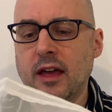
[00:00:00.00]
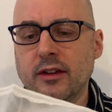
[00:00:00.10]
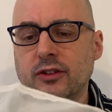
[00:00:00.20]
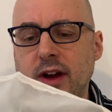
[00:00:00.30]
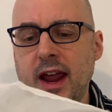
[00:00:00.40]

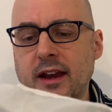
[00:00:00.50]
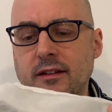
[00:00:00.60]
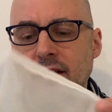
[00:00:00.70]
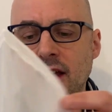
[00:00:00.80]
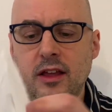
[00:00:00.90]

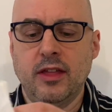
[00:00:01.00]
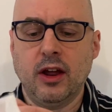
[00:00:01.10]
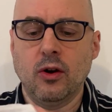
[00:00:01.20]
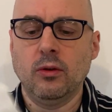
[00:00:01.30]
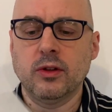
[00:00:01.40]
great. They
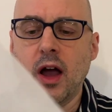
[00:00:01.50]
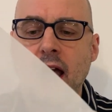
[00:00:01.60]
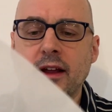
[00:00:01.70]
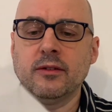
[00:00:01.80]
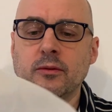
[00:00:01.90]
can hold. I
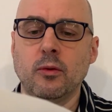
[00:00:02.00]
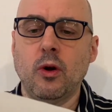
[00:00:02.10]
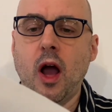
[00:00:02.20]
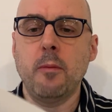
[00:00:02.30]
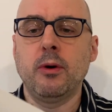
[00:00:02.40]
can
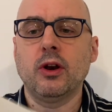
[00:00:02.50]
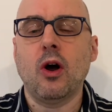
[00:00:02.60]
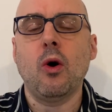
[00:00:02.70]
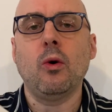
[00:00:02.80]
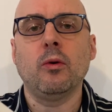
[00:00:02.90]
put a
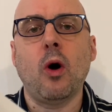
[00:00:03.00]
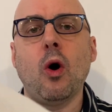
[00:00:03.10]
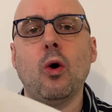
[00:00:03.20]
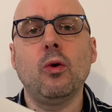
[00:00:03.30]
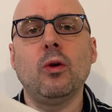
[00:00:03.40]

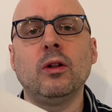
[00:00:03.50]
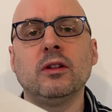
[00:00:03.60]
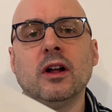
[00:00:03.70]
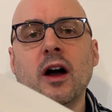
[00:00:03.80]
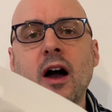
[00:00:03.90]

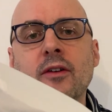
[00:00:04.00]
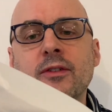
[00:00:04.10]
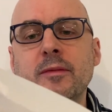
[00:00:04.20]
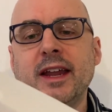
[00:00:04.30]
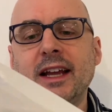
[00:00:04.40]
whole
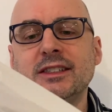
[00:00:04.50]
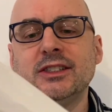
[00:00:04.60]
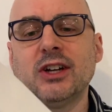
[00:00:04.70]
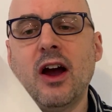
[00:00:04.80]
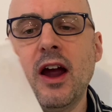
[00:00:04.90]
fermentation
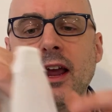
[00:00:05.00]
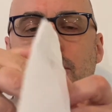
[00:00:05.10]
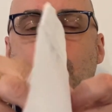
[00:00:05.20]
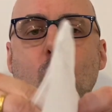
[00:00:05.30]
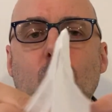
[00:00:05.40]
jar. I
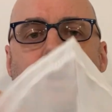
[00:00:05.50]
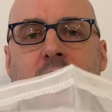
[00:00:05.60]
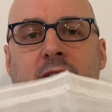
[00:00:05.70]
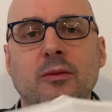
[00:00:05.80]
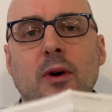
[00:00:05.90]
could pour it
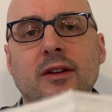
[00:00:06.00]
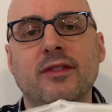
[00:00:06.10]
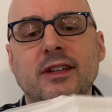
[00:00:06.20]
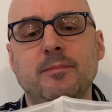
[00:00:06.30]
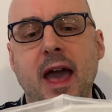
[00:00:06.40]
into one of
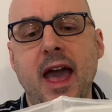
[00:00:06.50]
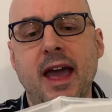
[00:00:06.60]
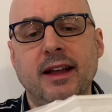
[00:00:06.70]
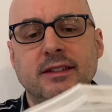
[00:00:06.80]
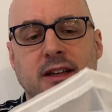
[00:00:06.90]
these
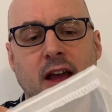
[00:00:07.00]
bags,